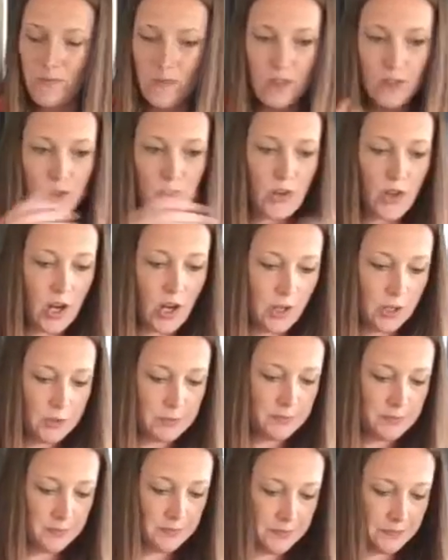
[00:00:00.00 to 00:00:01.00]
so
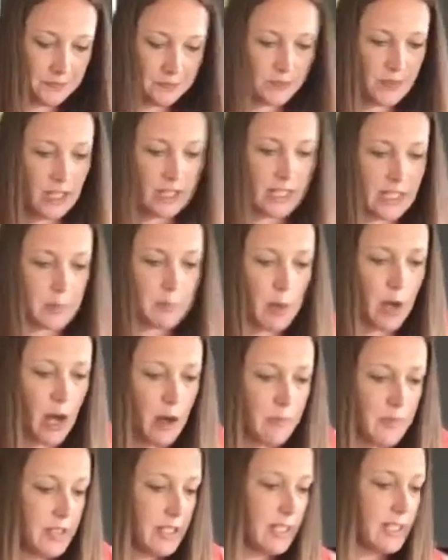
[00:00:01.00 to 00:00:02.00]
let's
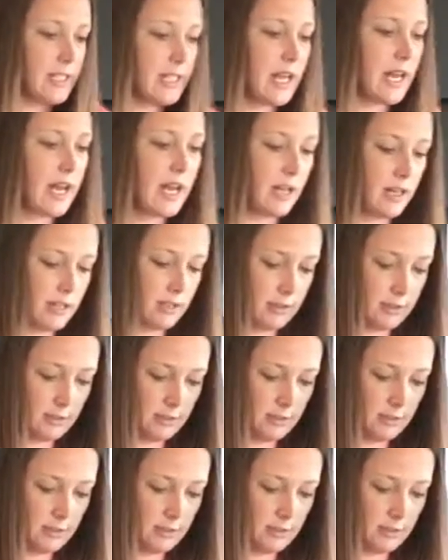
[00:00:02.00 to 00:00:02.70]
pop this down